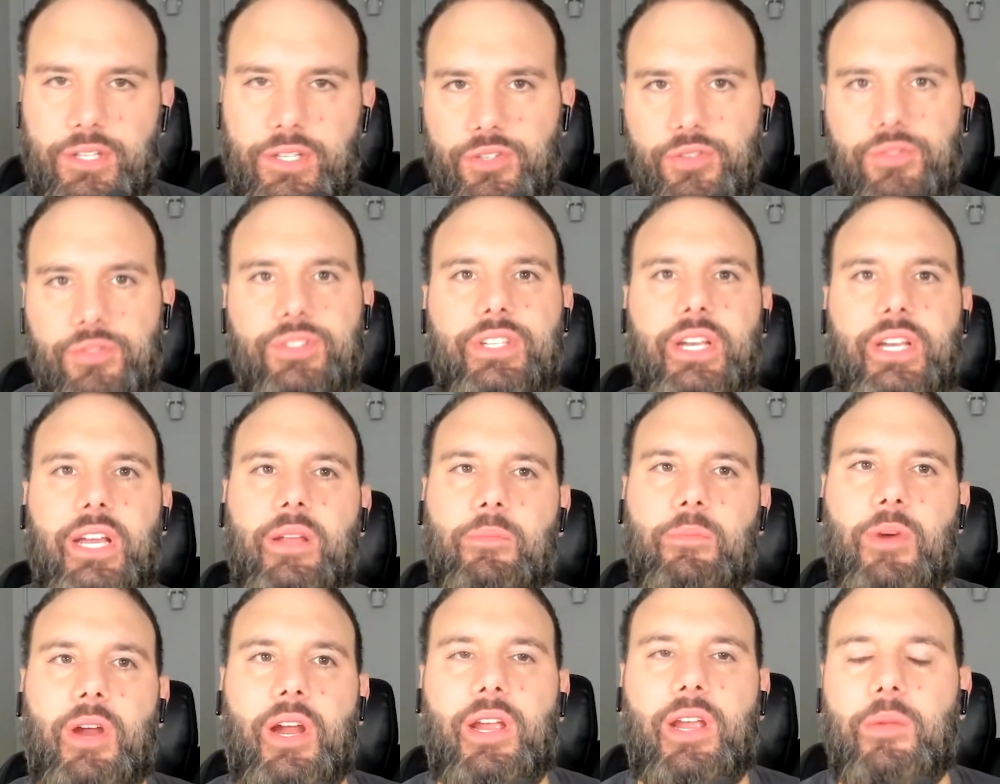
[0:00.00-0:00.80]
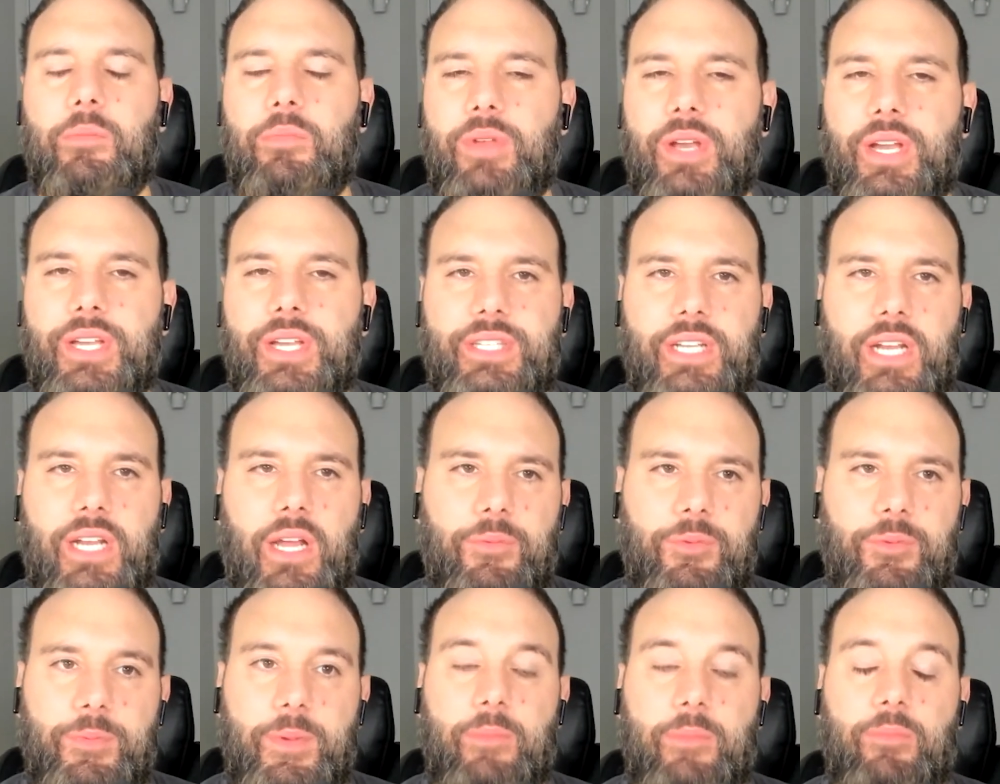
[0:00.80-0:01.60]
a two-sided marketplace. It
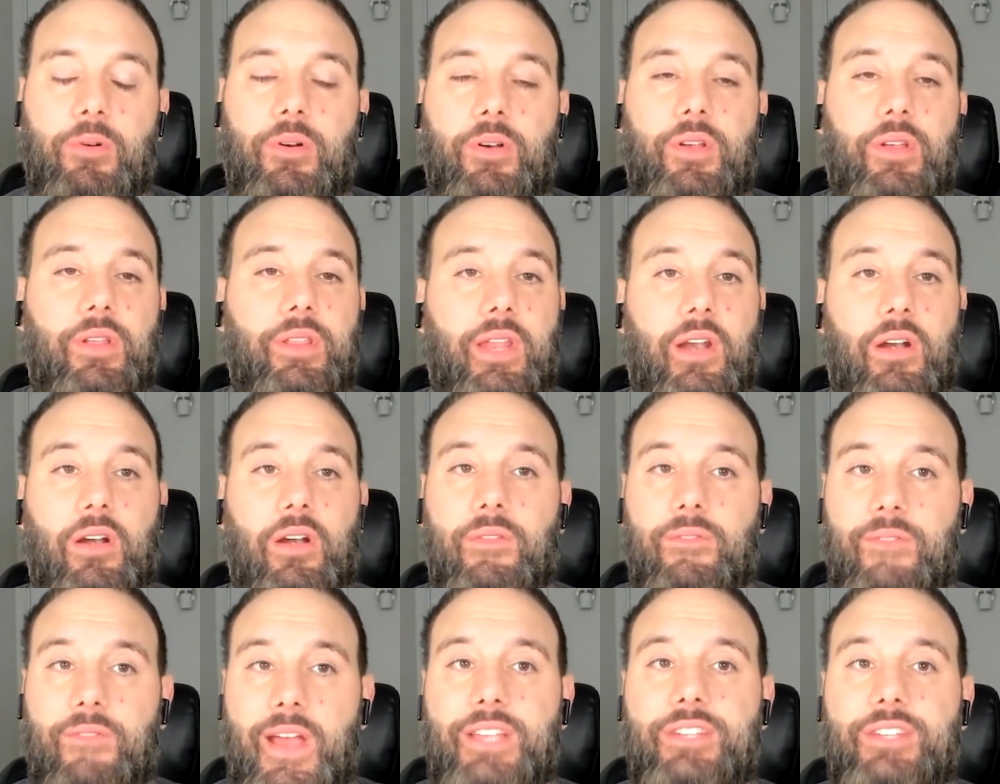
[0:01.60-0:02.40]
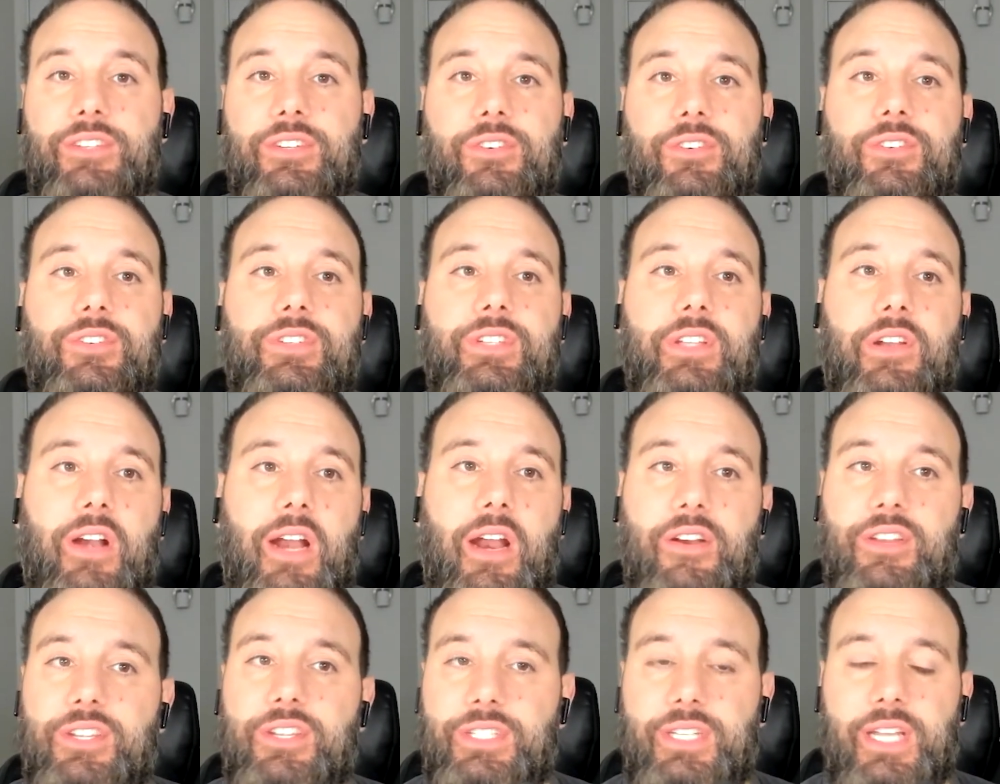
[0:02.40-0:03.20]
helps people that are investors that are
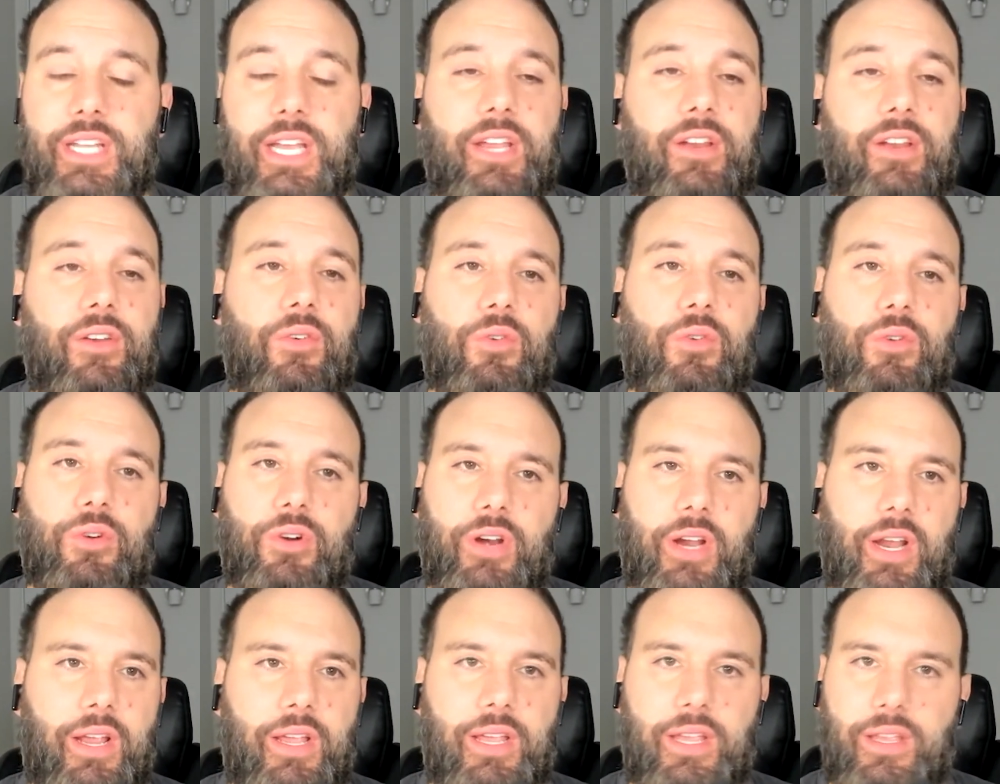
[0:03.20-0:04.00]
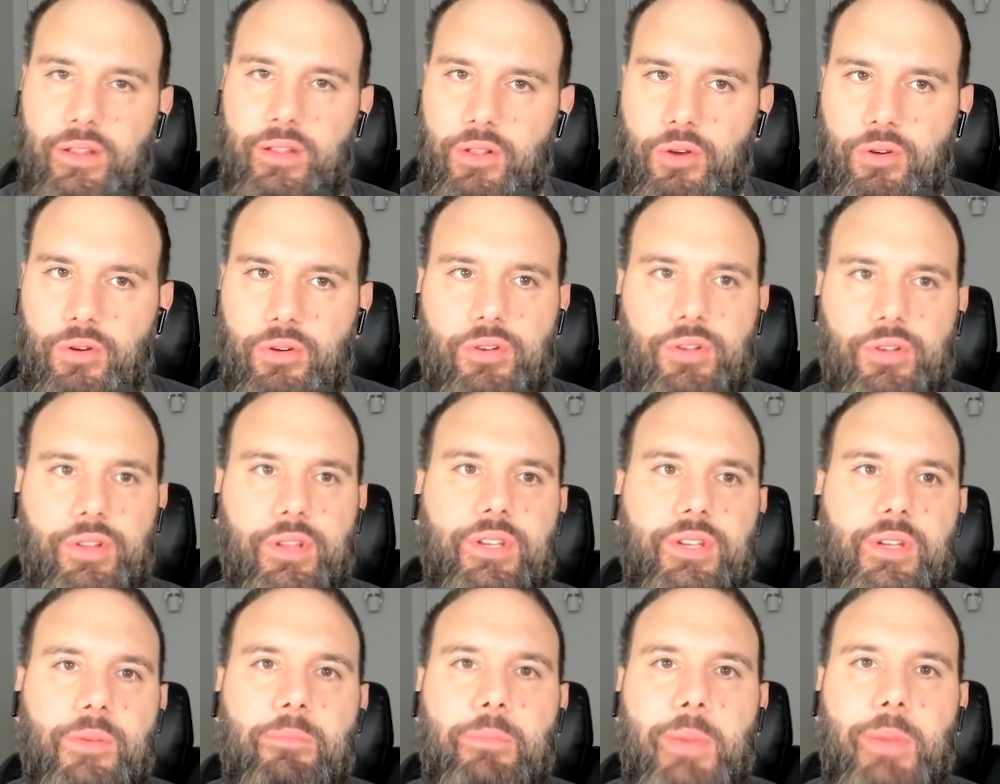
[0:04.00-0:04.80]
out of state or
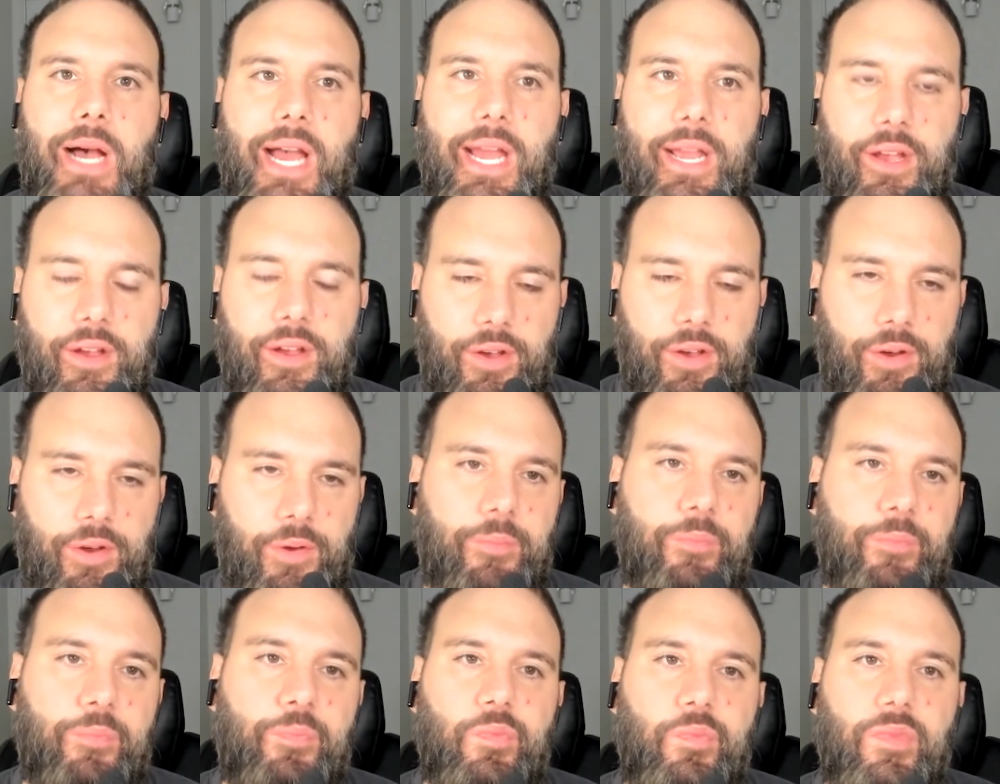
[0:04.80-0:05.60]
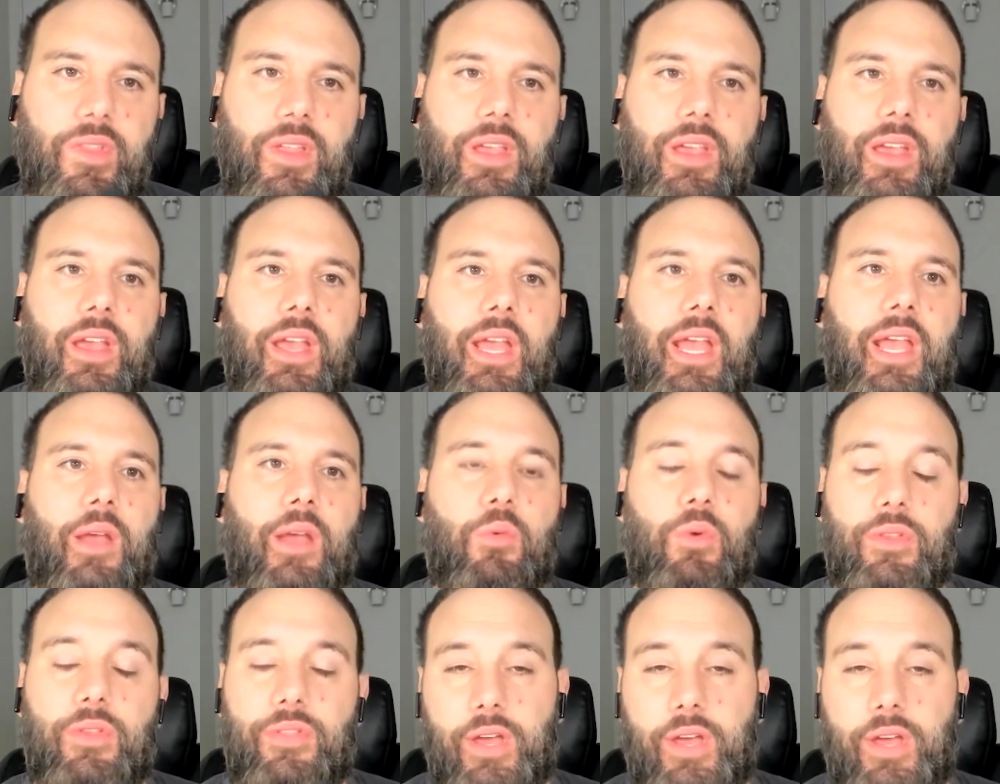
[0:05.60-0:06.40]
local to buy a home
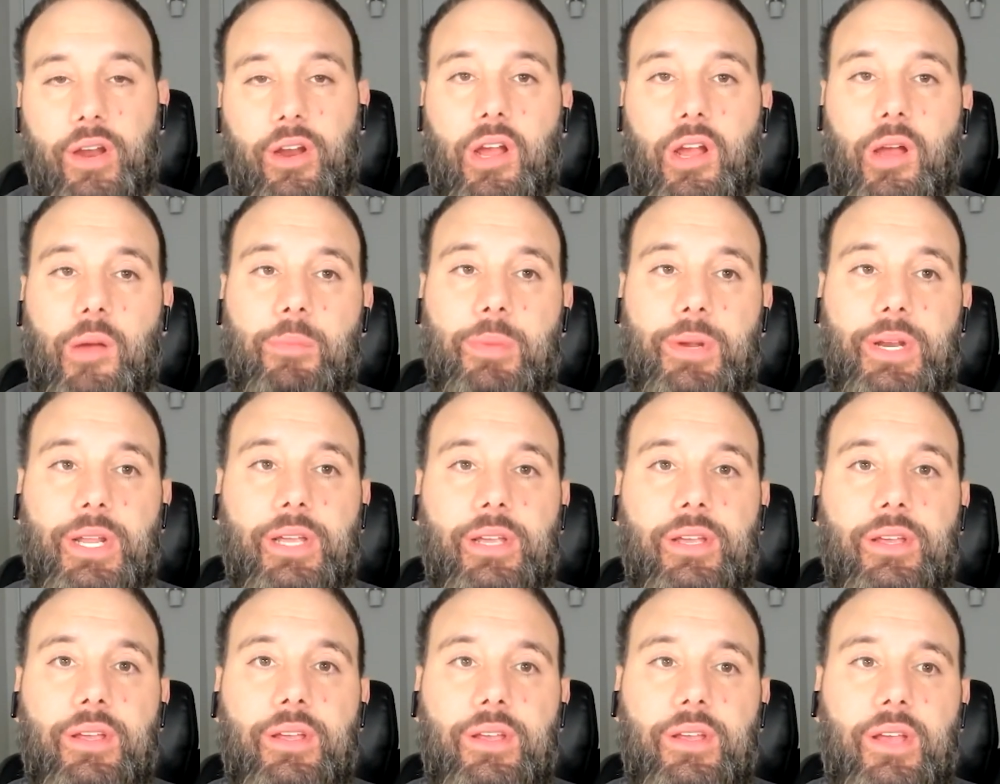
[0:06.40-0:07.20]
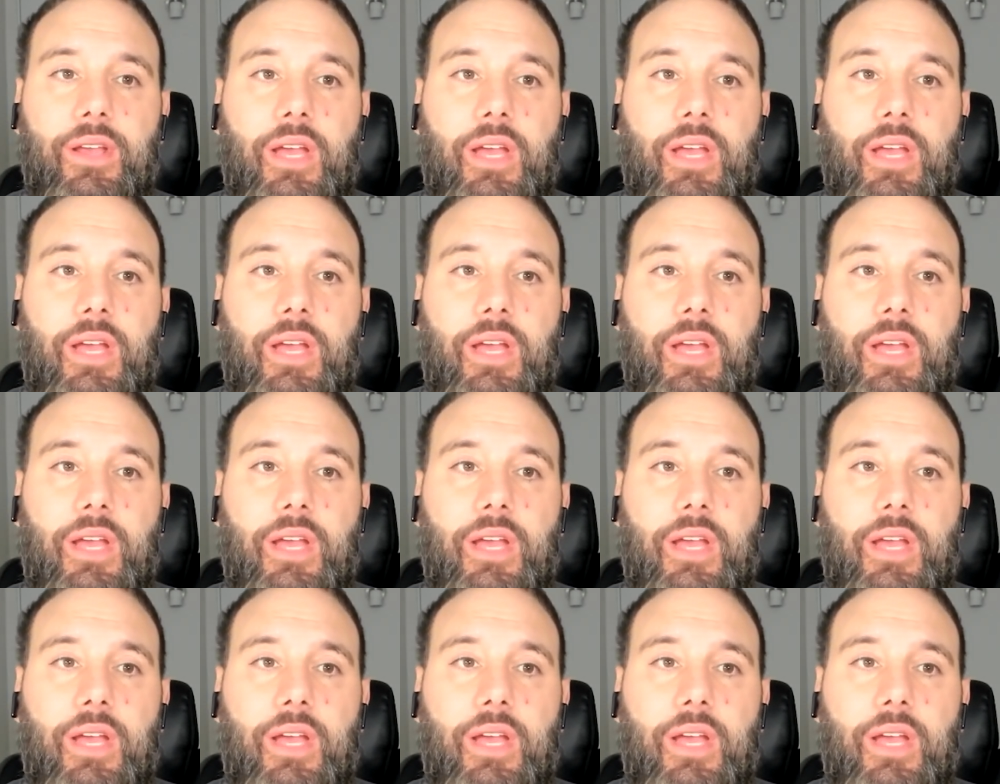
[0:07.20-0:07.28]
with our company.